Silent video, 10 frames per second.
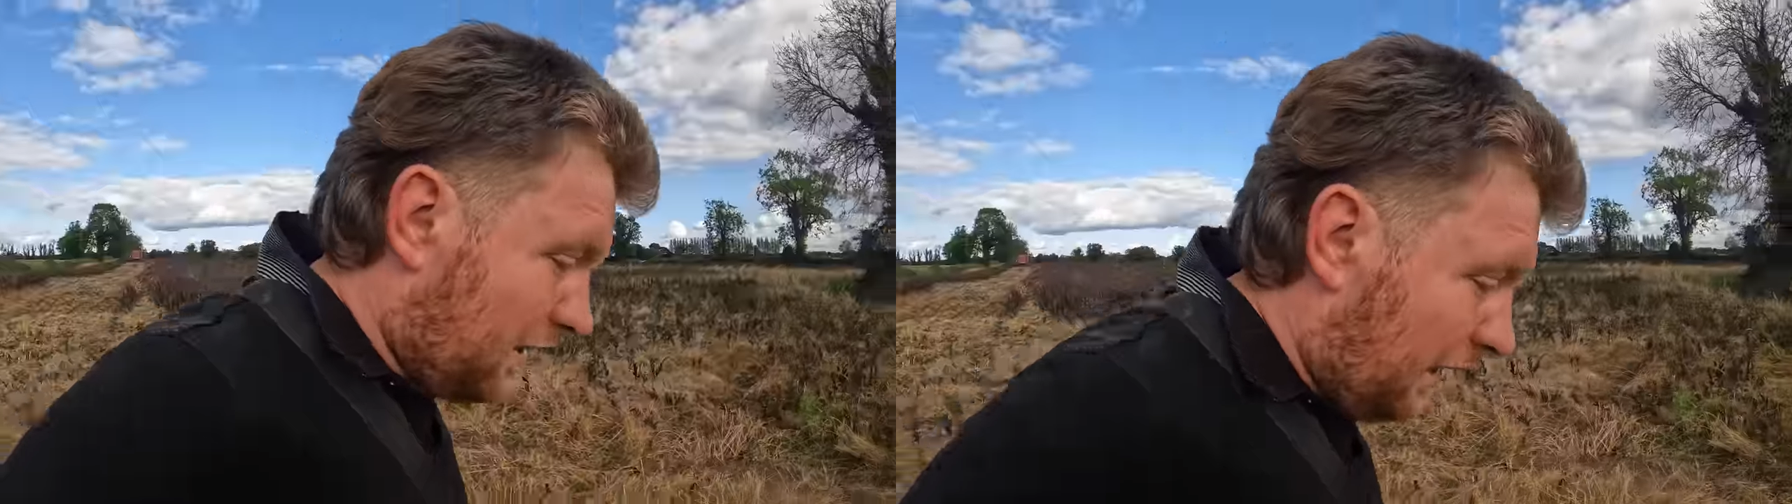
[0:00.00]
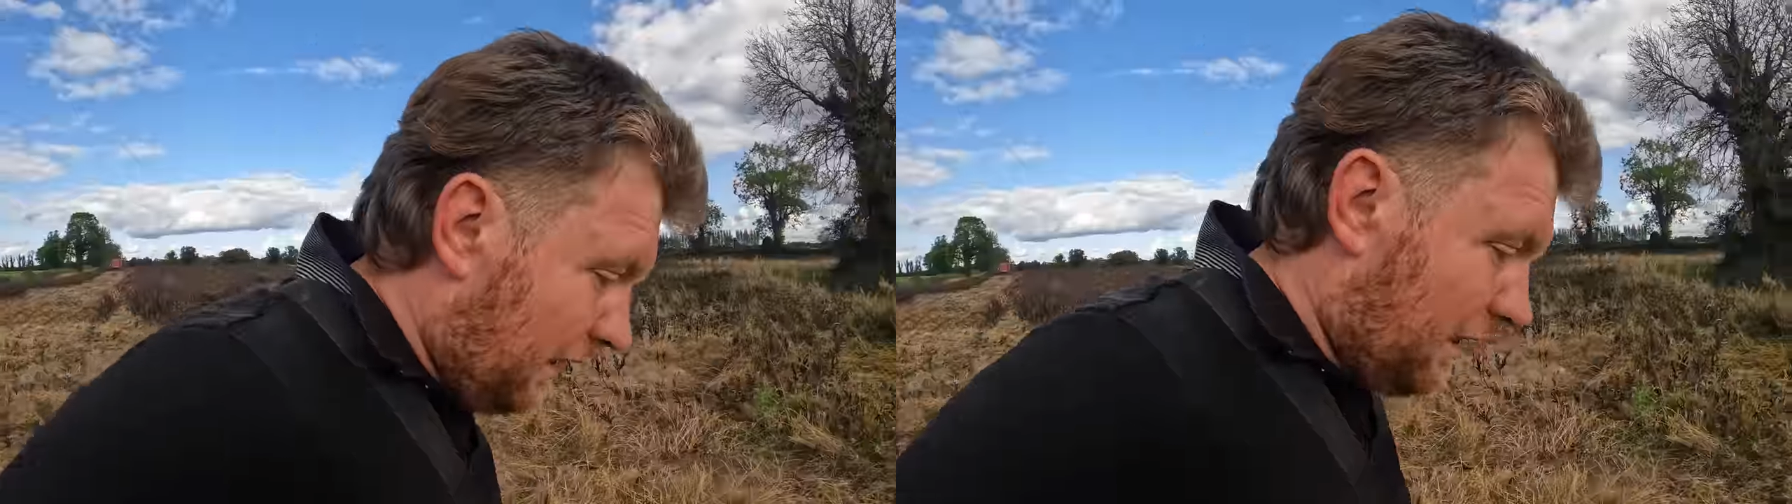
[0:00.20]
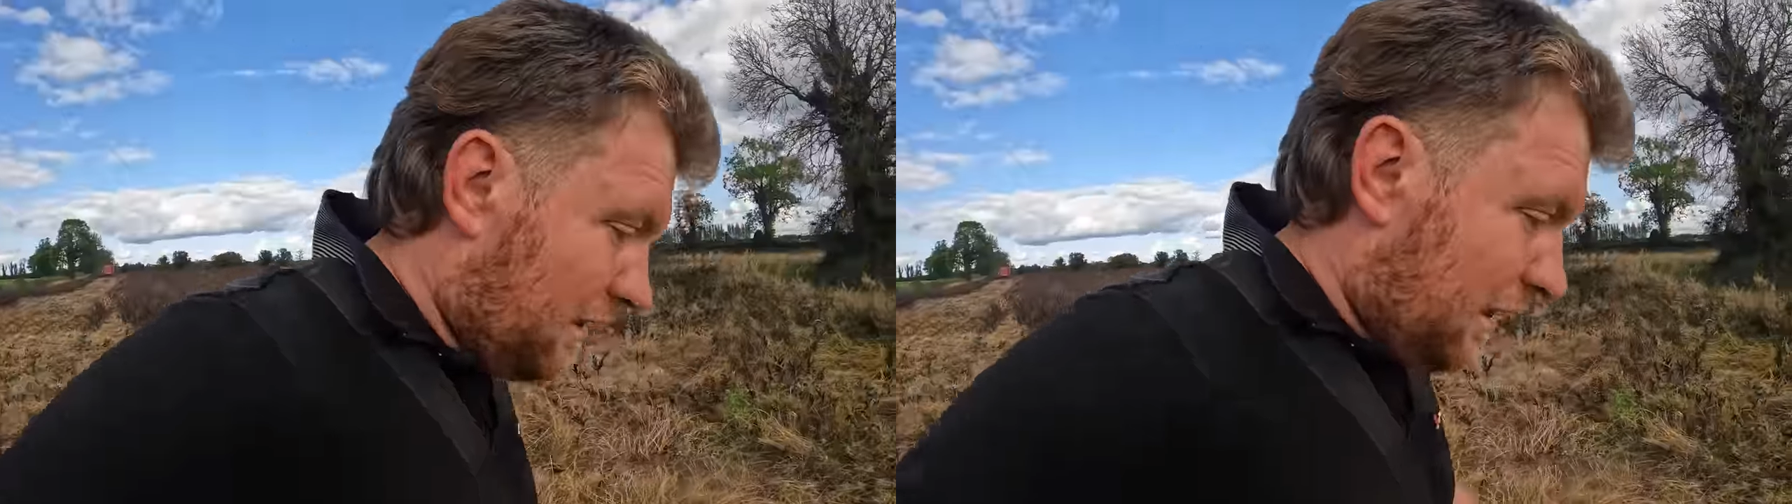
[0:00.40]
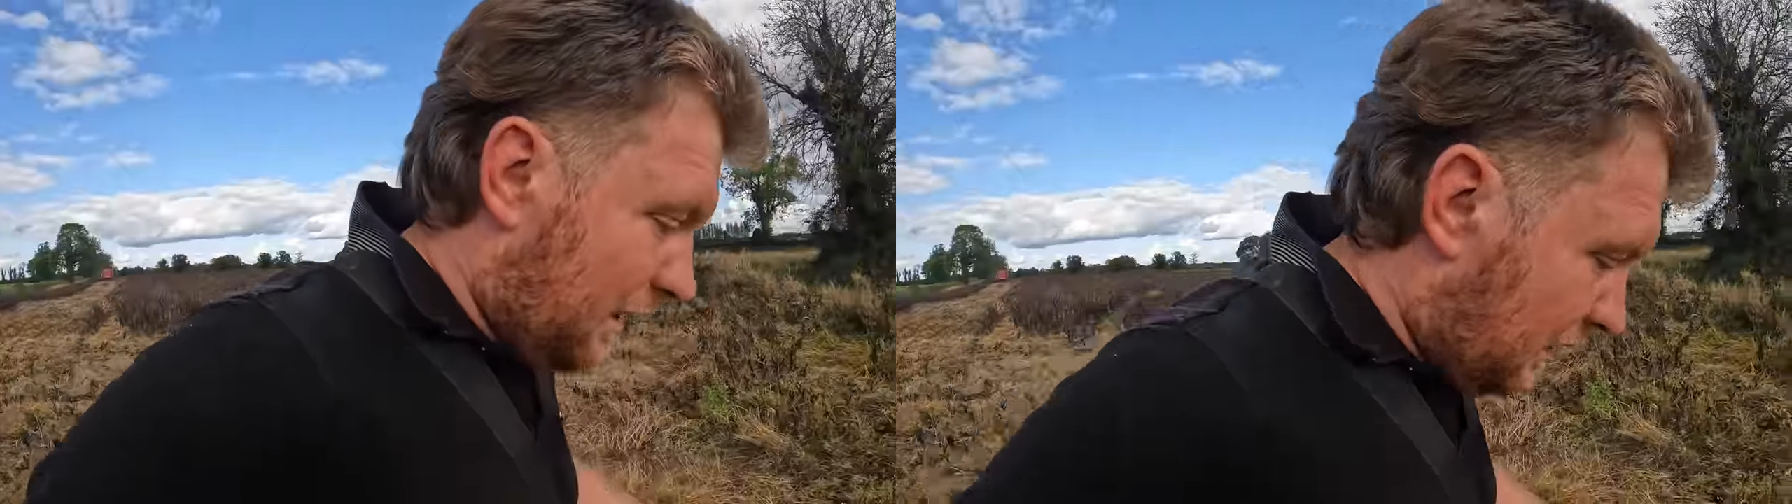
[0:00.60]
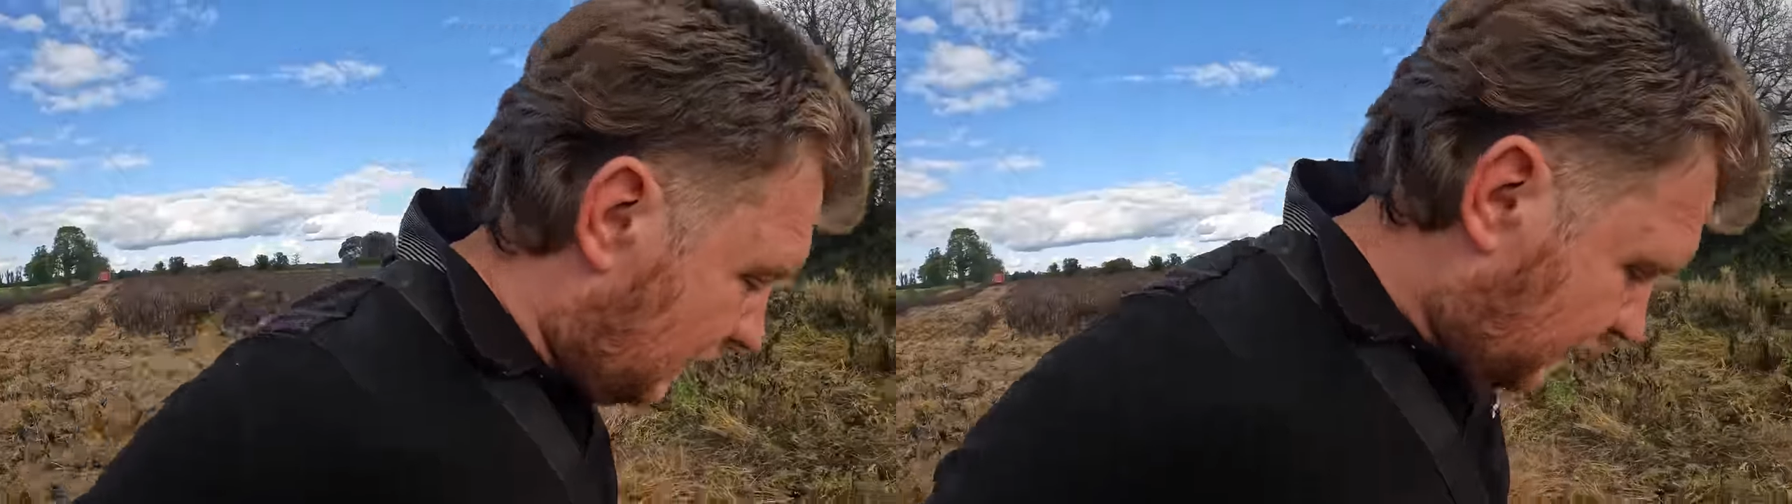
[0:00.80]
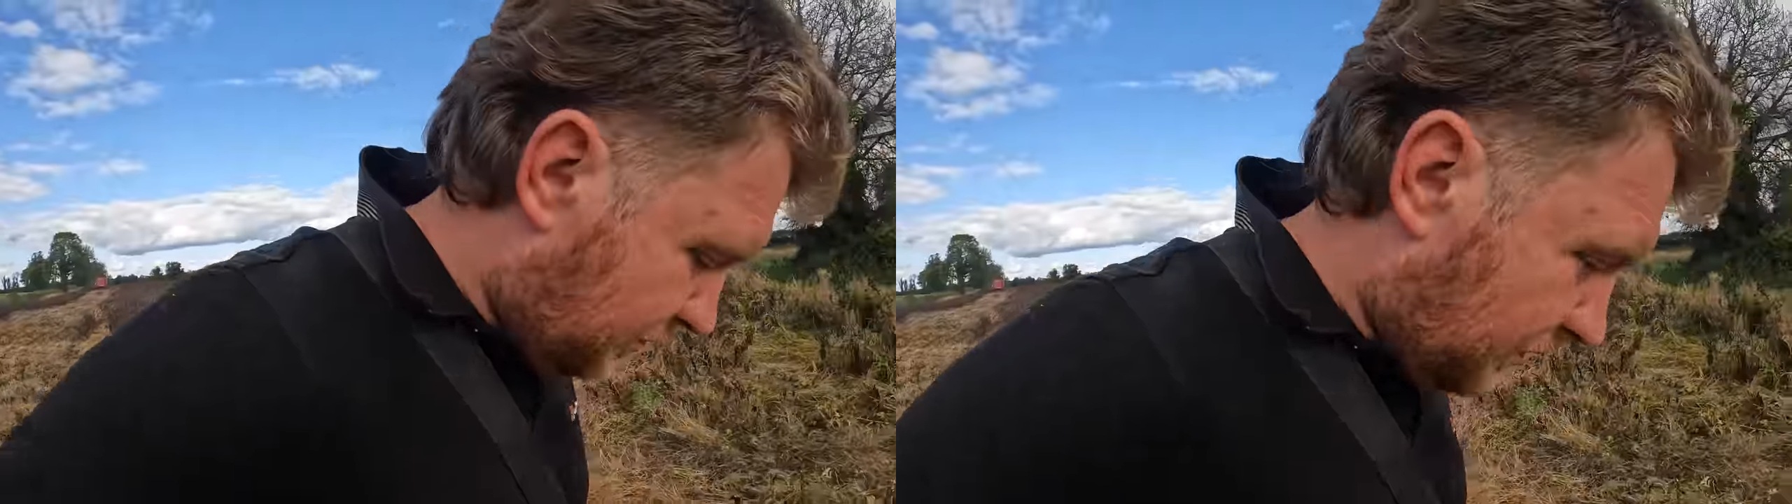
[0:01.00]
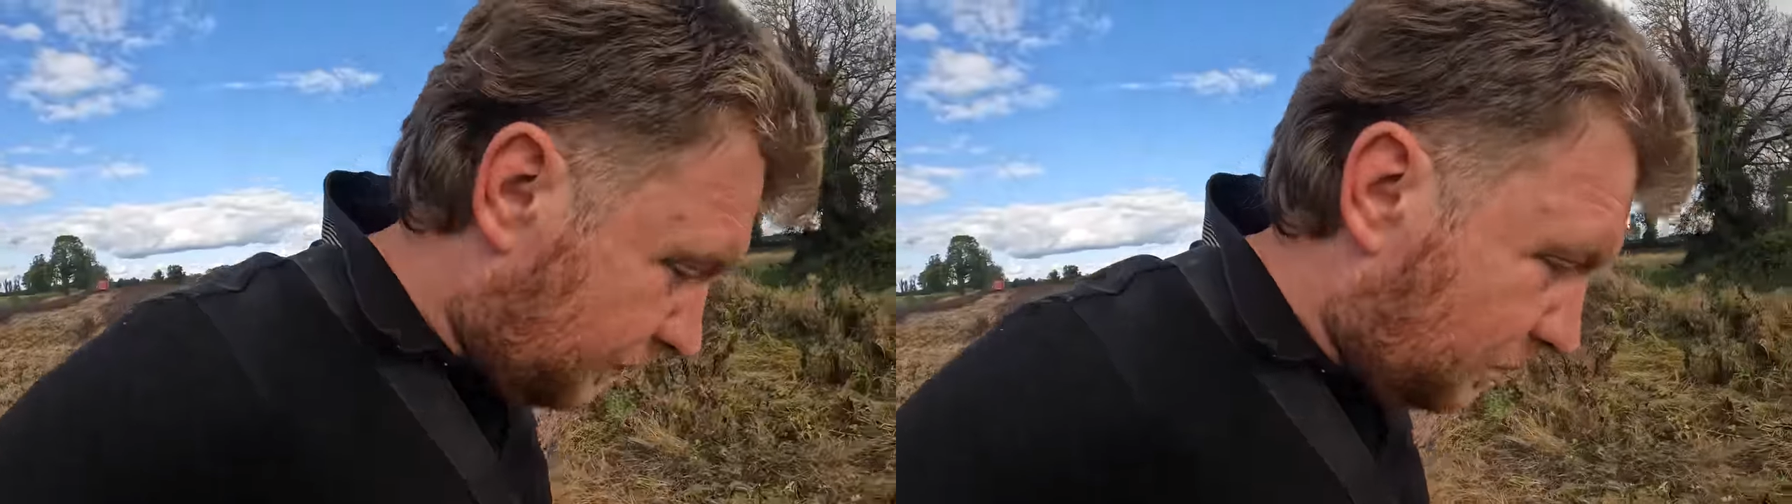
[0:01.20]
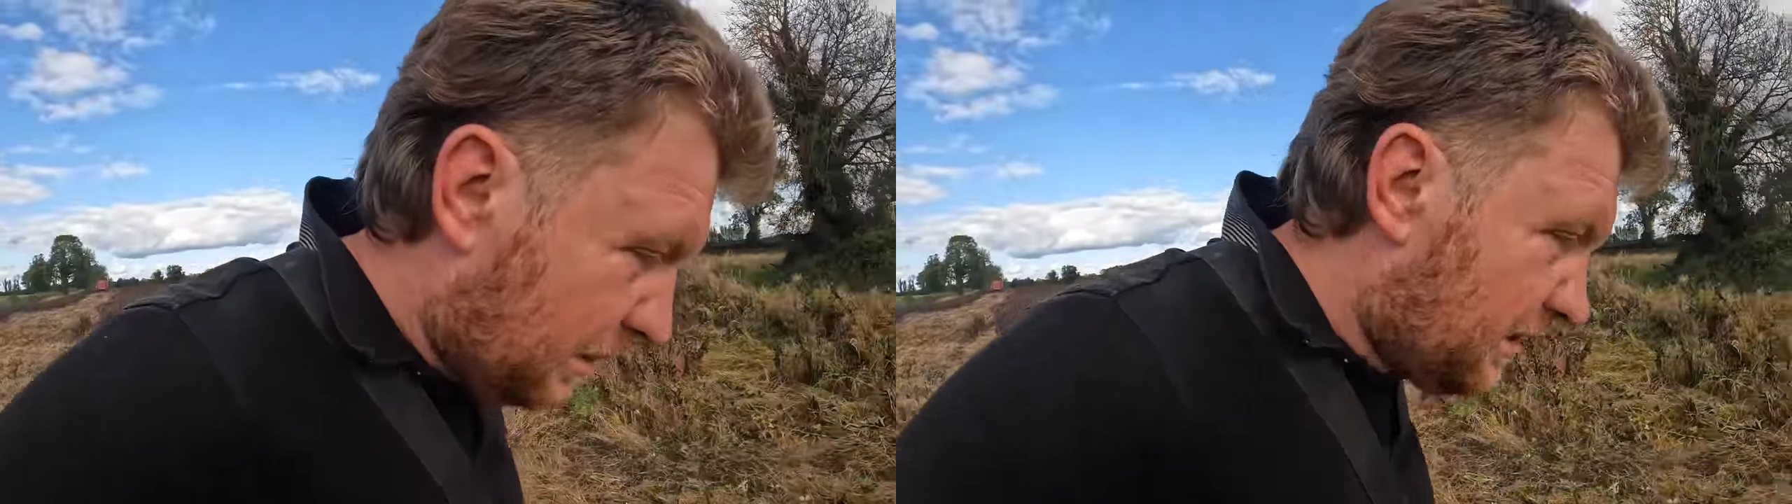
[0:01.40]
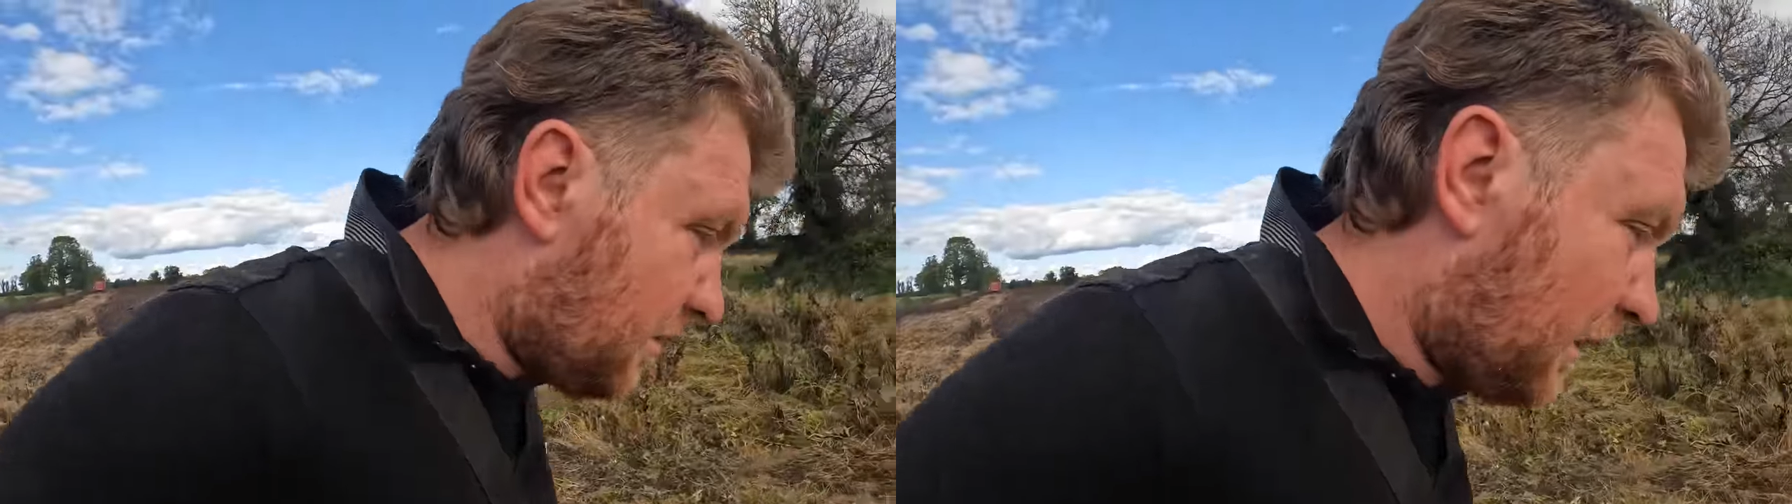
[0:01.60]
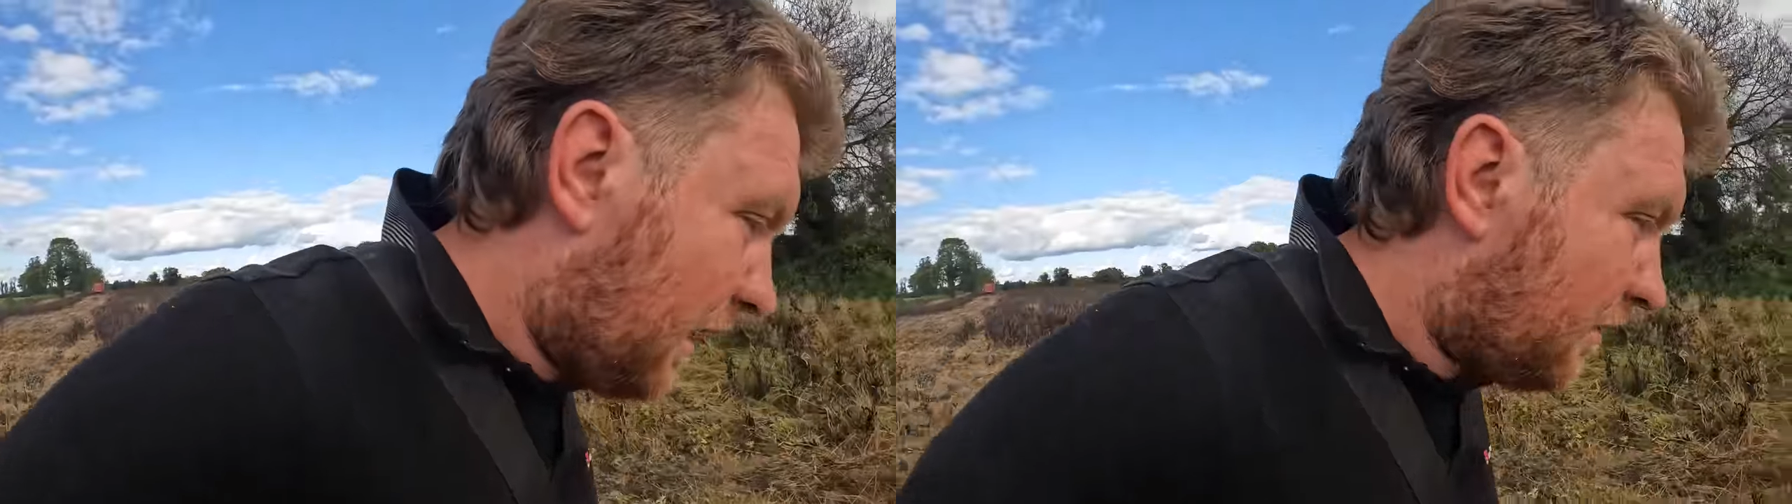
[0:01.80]
to get, take whatever
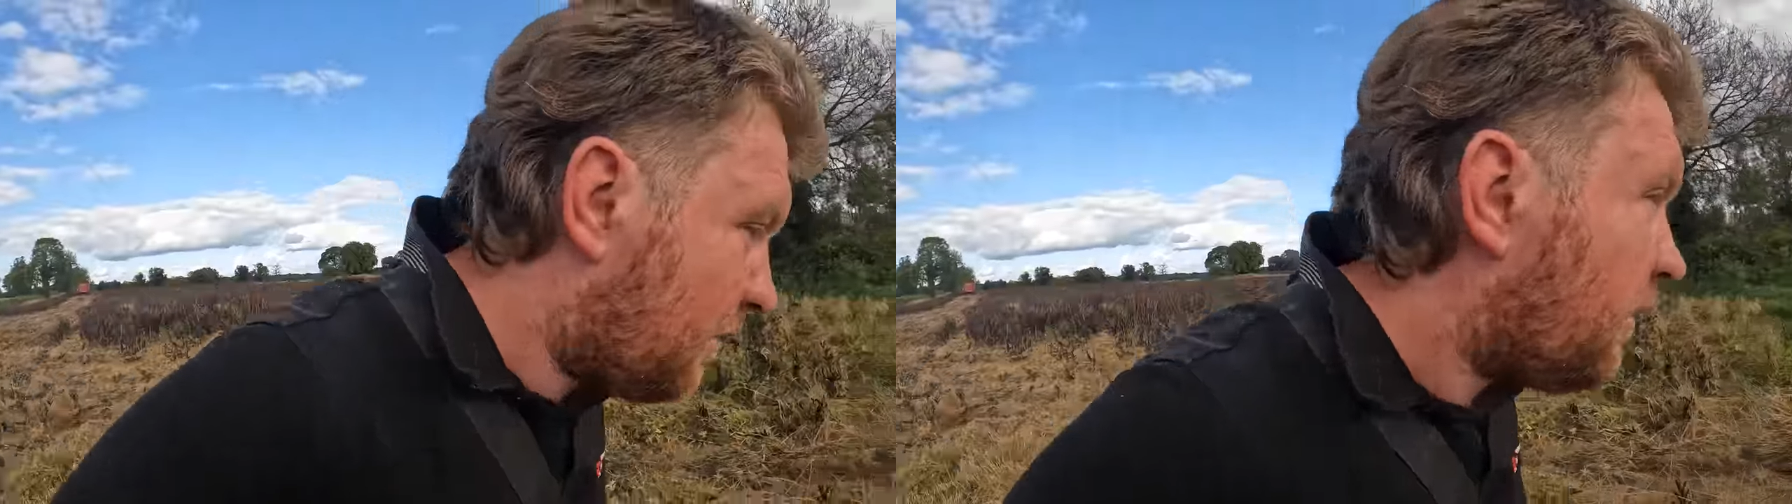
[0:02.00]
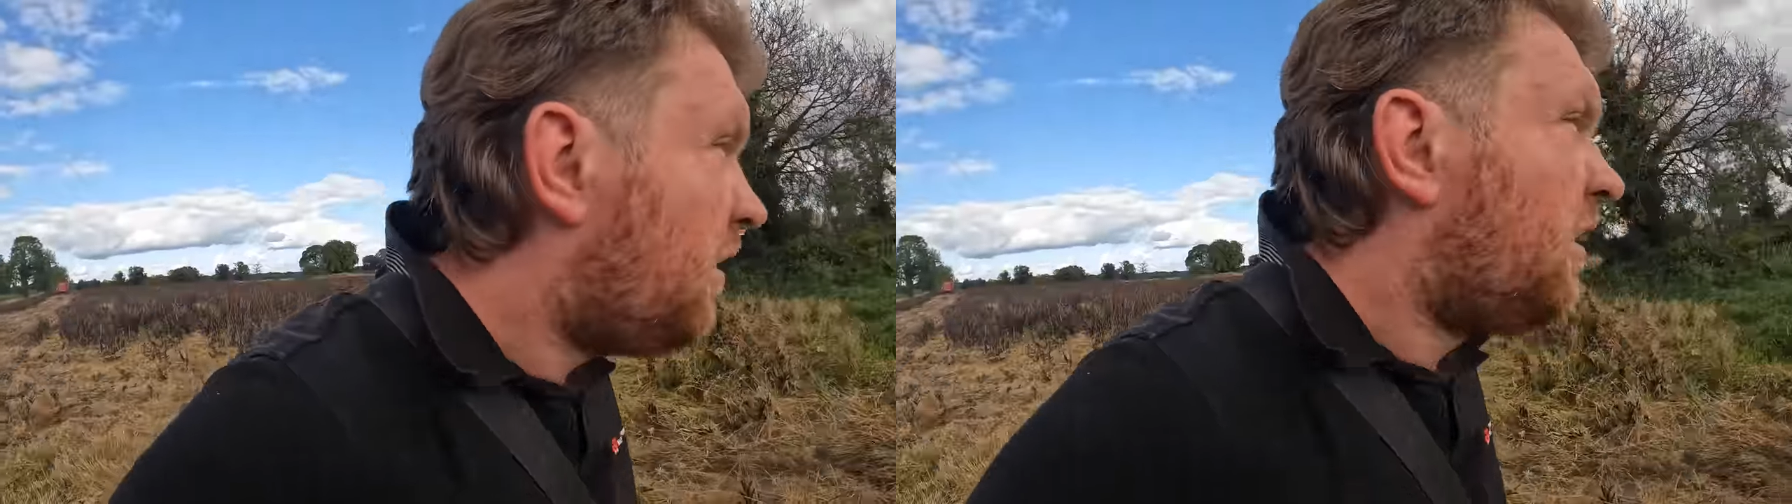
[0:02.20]
beans we have